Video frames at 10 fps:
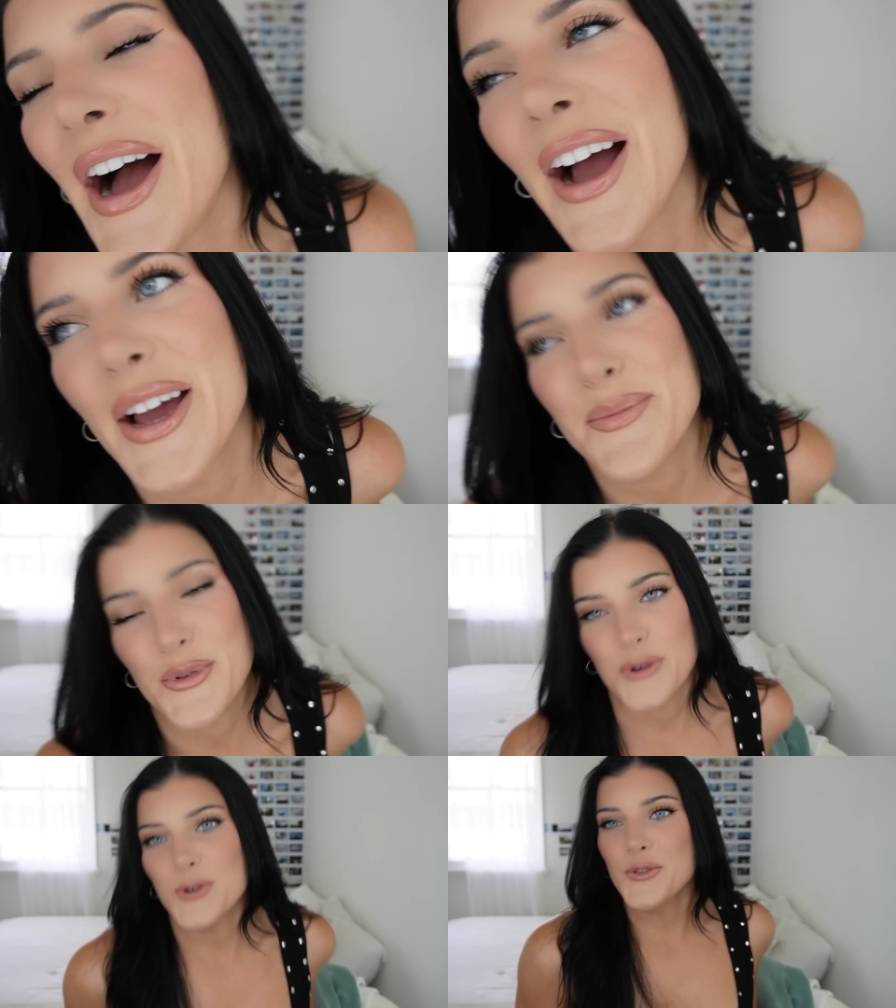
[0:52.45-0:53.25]
I
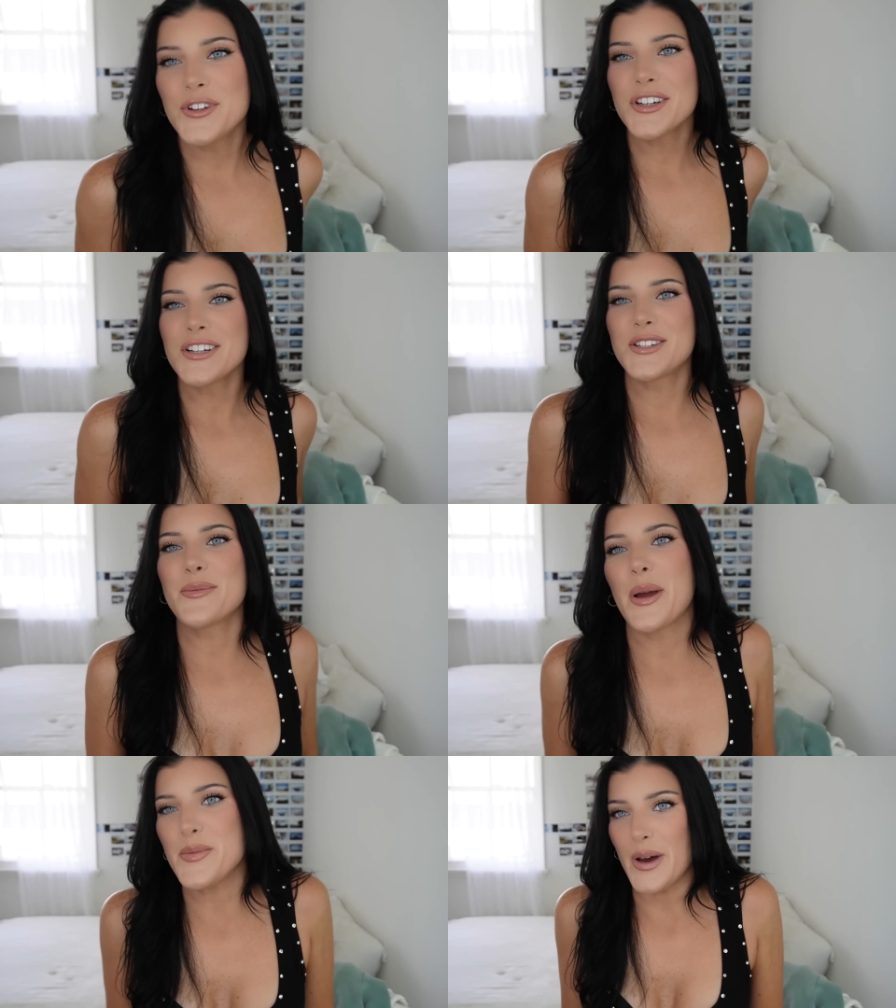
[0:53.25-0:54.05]
moved to
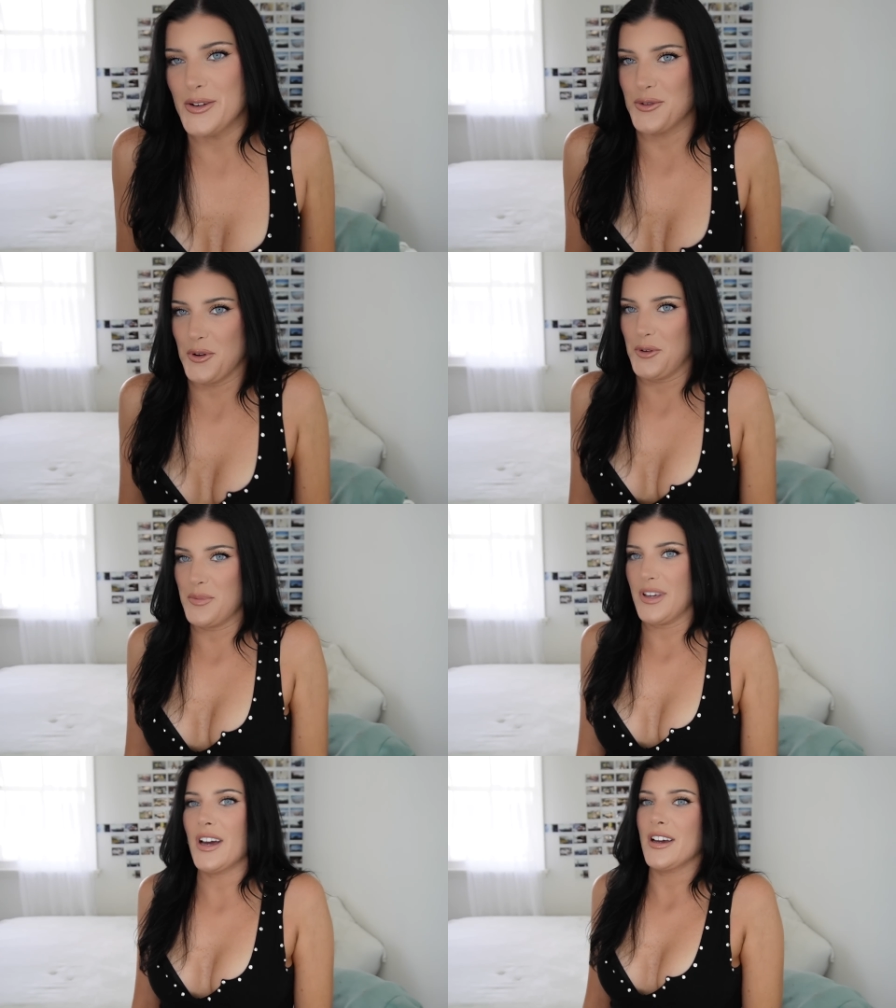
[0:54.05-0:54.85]
my bedroom
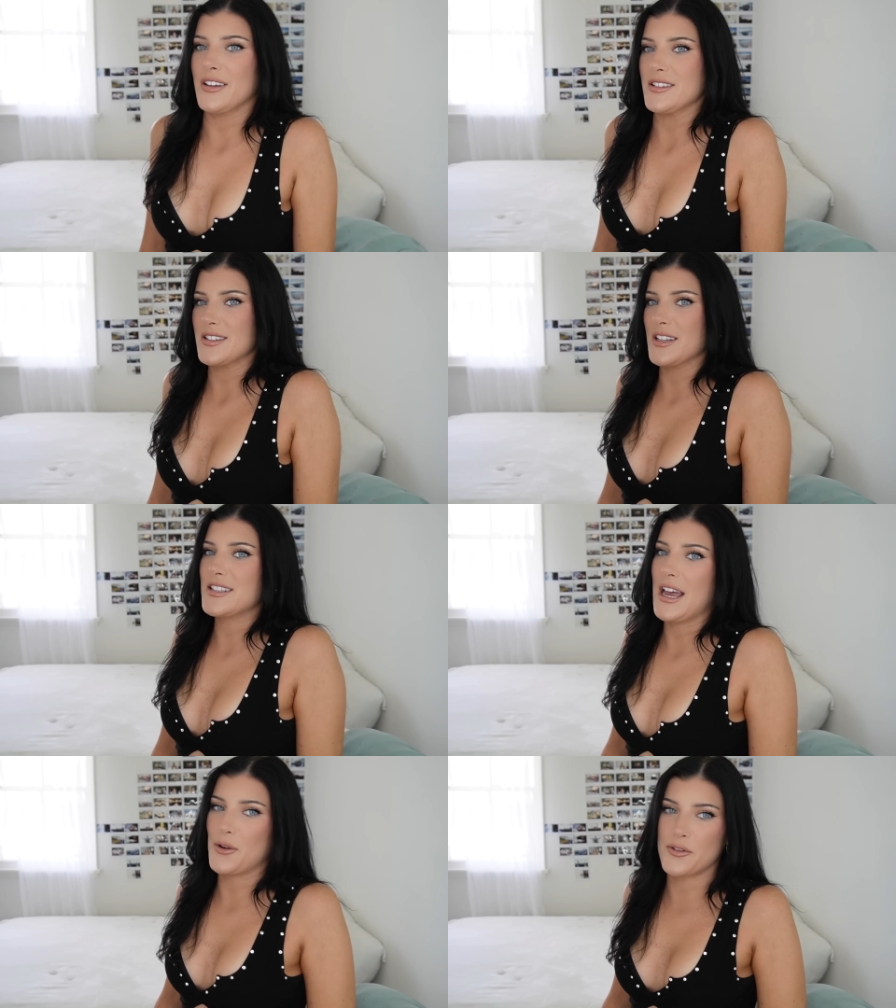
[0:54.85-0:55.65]
because the
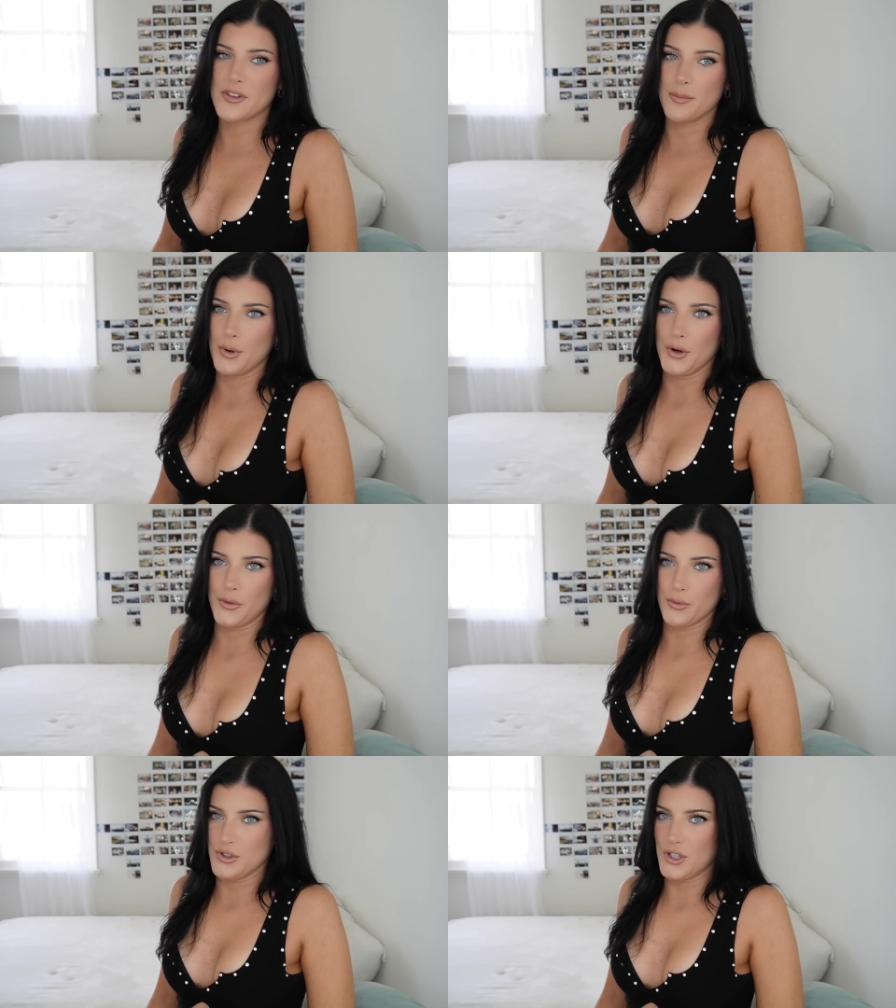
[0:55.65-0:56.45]
sound of the
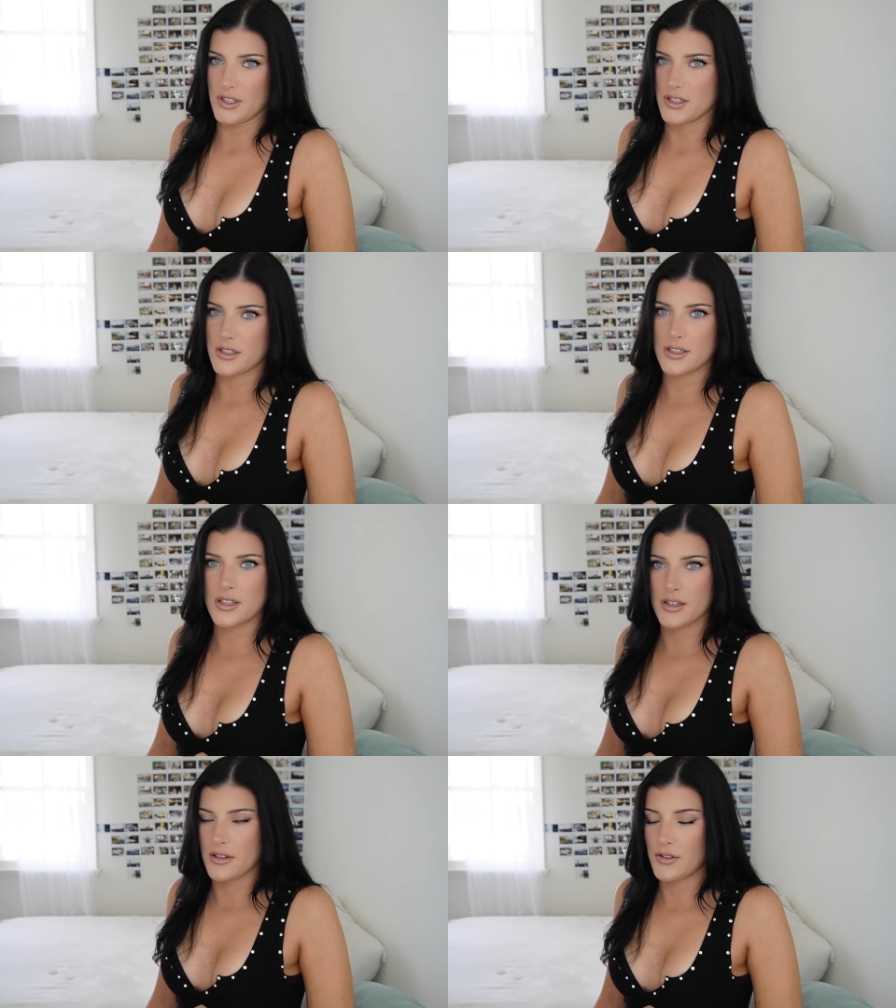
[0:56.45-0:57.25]
bird was
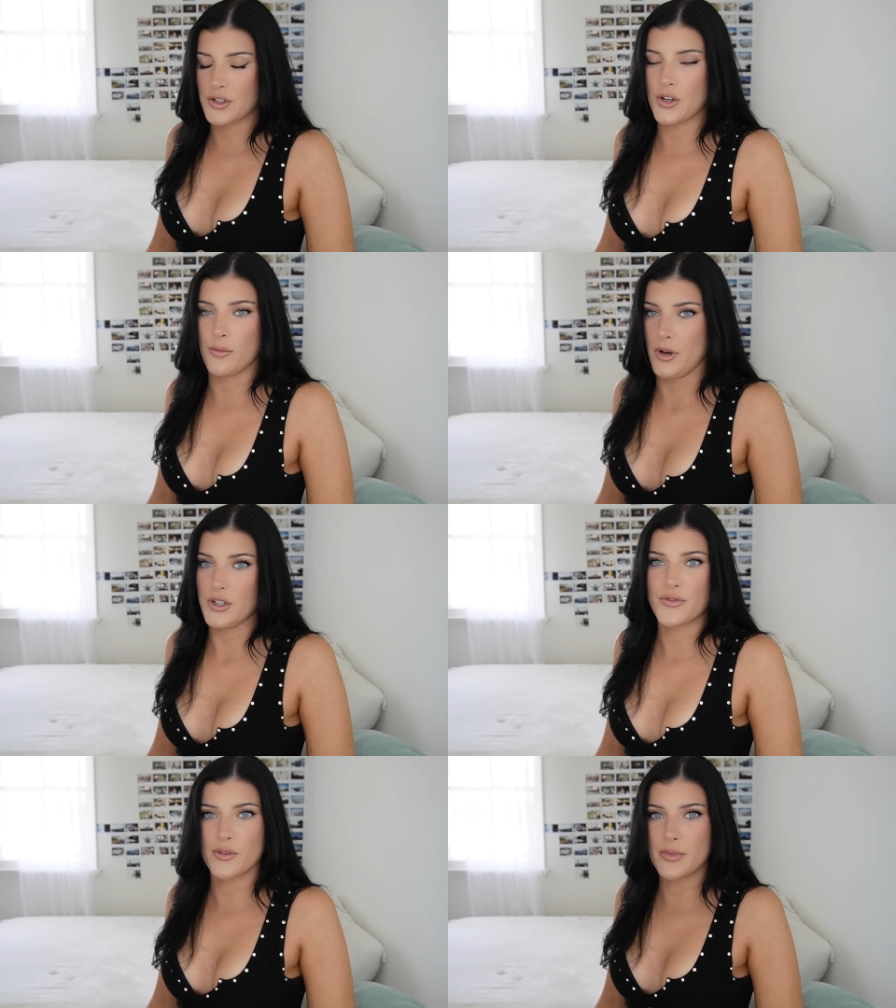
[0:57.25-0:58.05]
just too
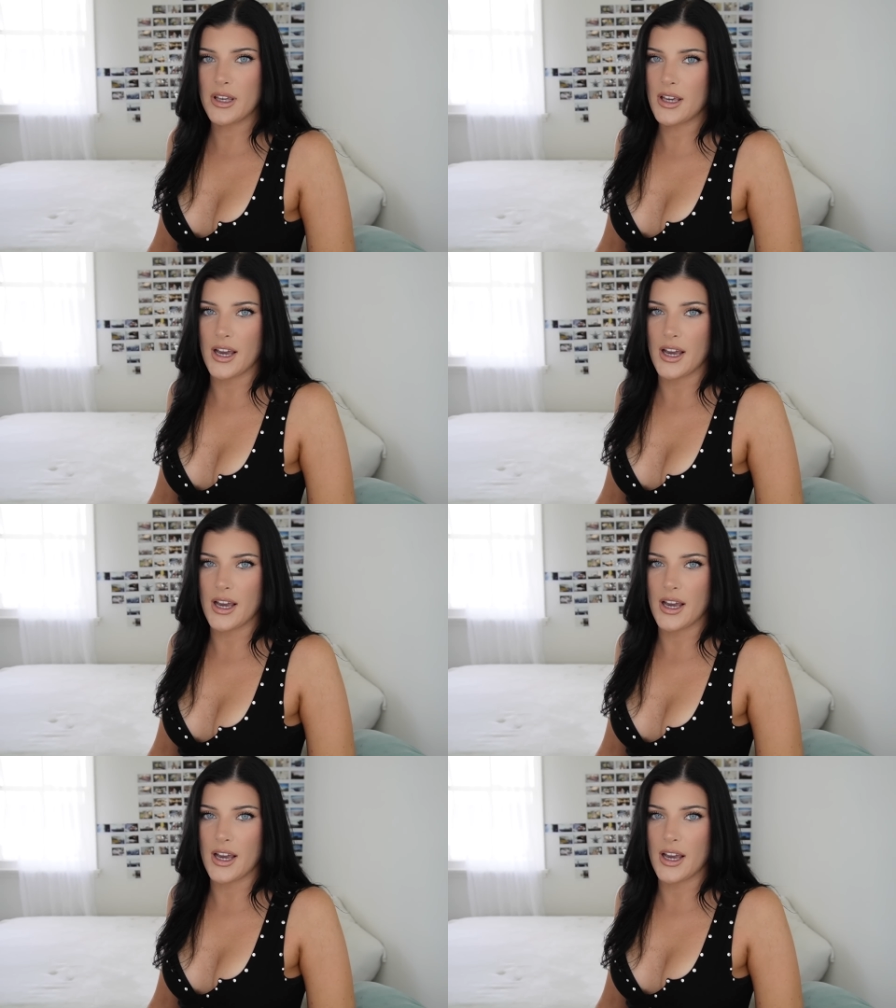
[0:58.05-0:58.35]
much for me.